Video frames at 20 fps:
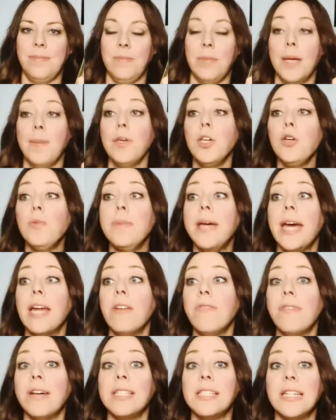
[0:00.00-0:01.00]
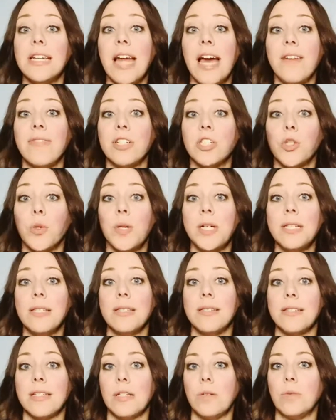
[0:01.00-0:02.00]
Maybe you manifested having
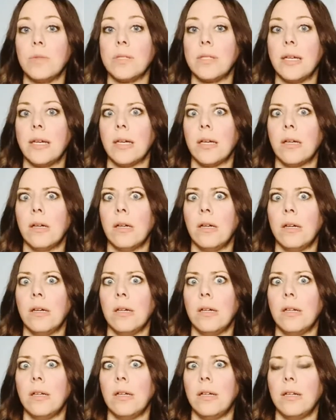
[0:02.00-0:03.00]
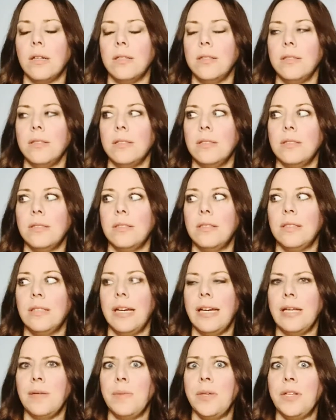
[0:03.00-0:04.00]
choices and it was like, I
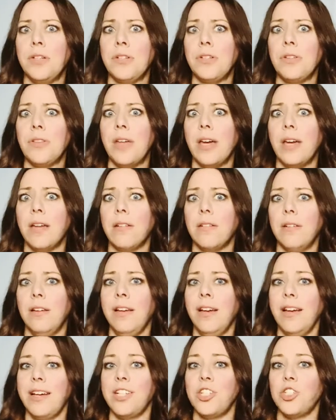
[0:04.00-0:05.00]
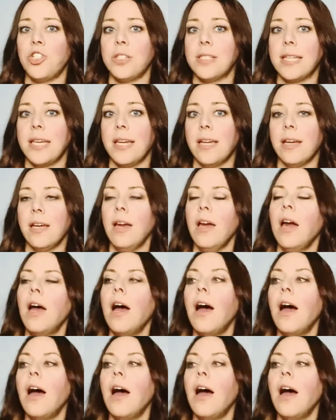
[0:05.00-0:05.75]
didn't mean to do that. Just kidding.